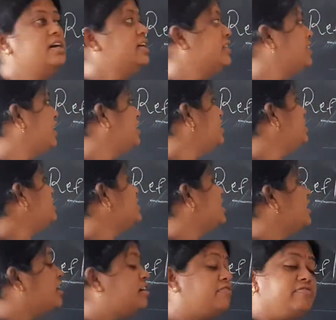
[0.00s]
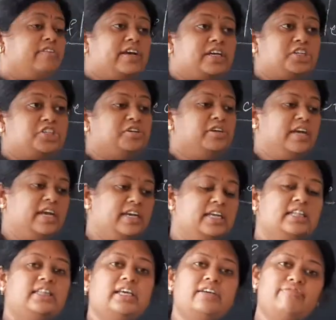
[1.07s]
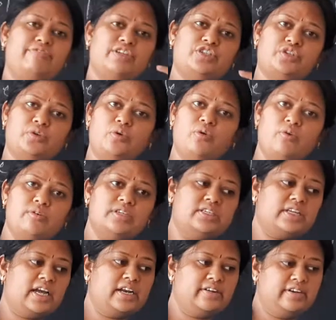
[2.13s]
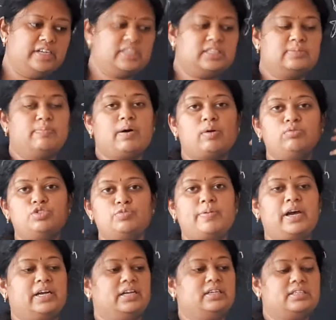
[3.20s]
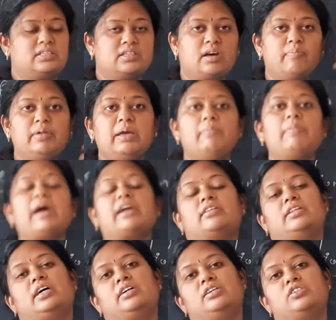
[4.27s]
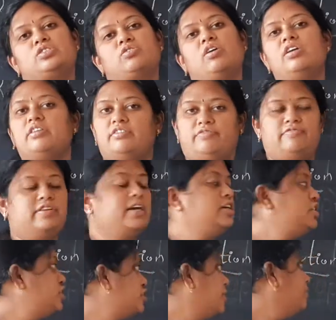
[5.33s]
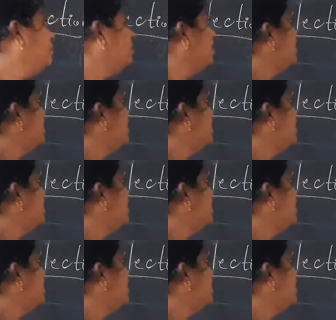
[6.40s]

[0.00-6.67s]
That is reflection. Anything which goes and it is bounced back, it is coming back, that is called reflection.